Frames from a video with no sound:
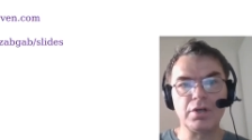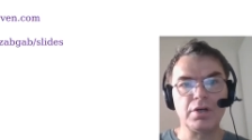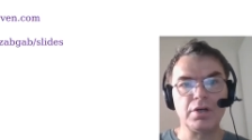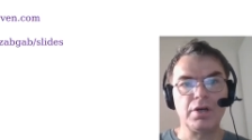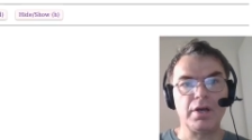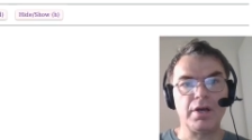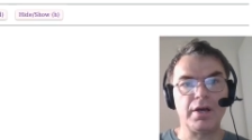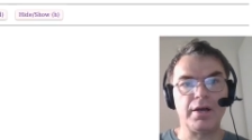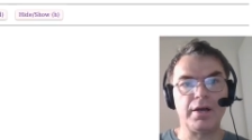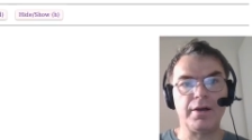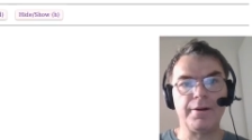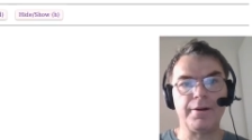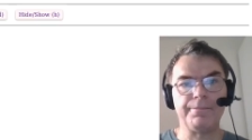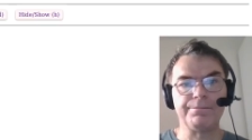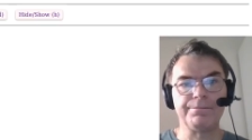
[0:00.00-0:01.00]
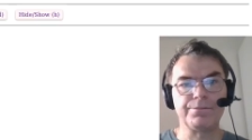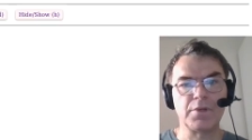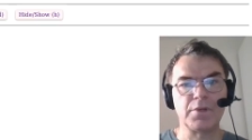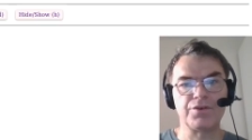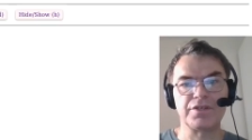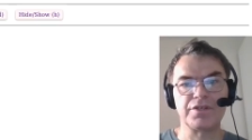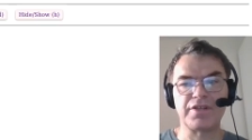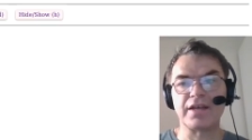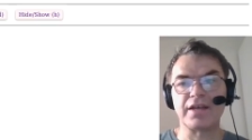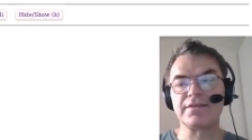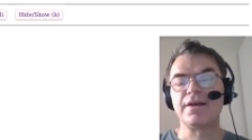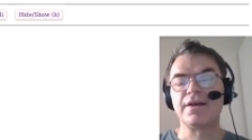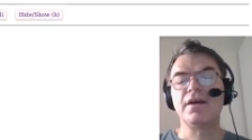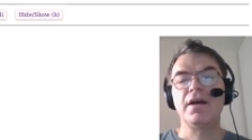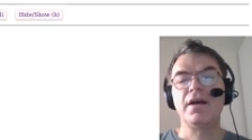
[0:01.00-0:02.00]
Here the slide.
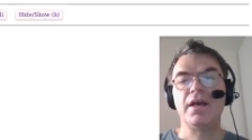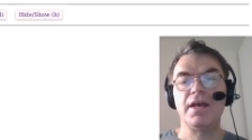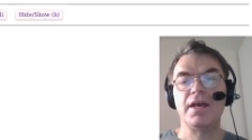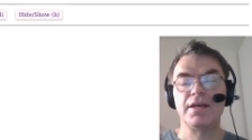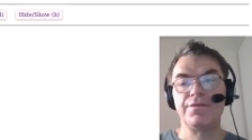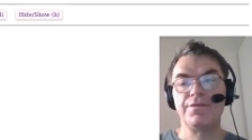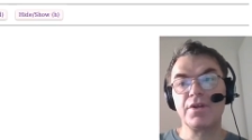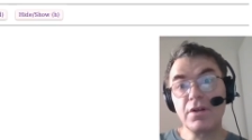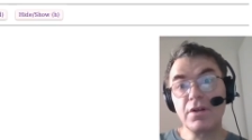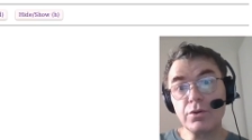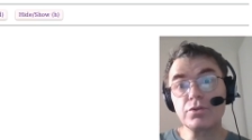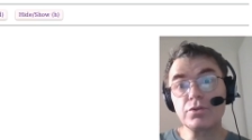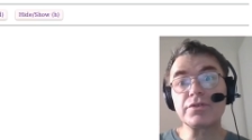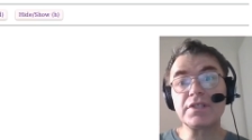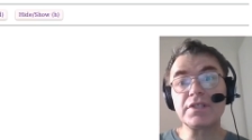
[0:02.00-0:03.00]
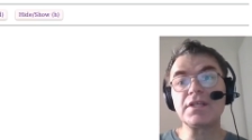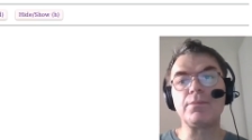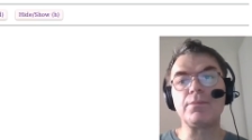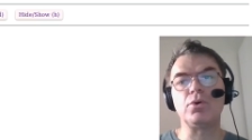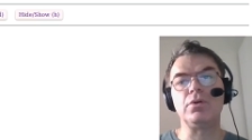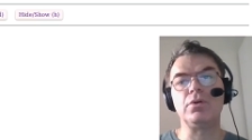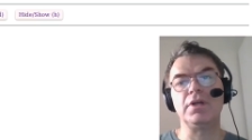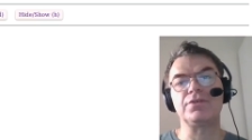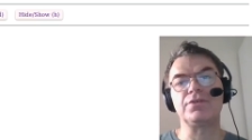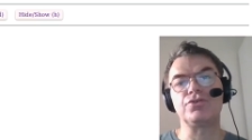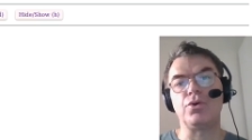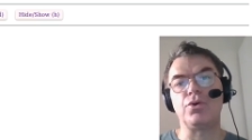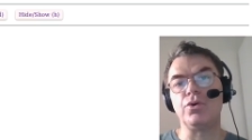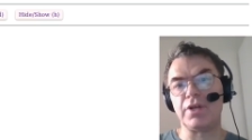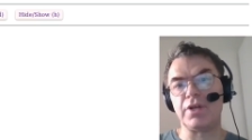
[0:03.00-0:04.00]
We're going to see them later
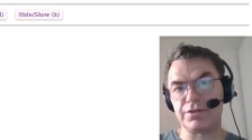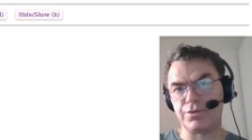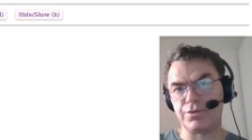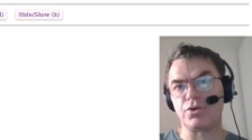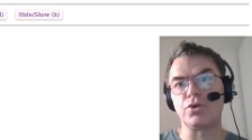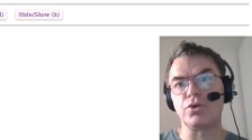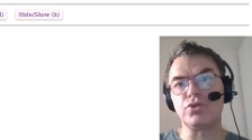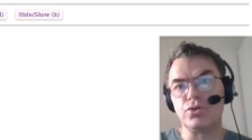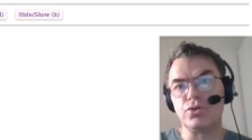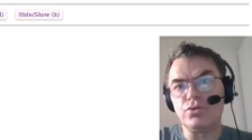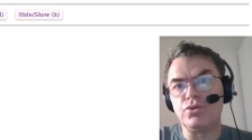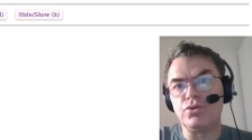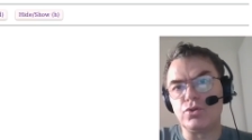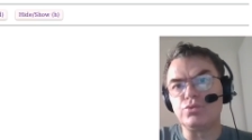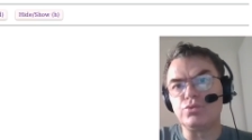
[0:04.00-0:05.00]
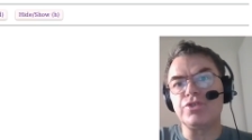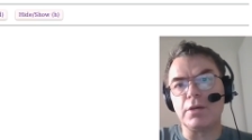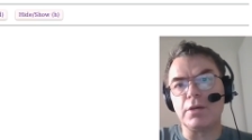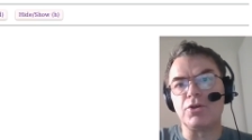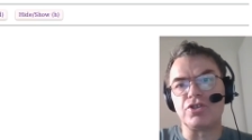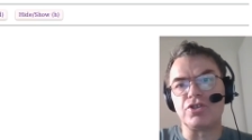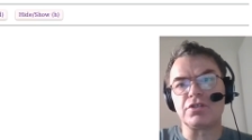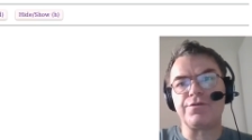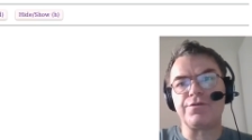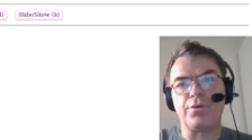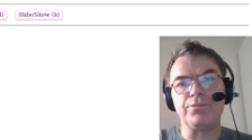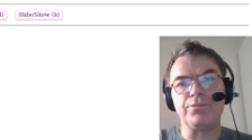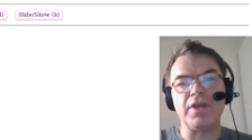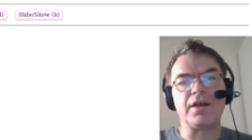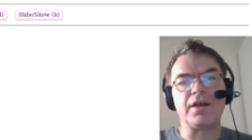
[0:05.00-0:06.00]
on as we're going to use images
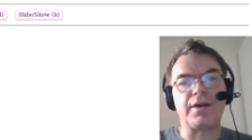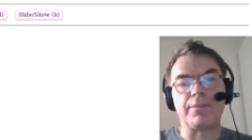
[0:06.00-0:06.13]
from there.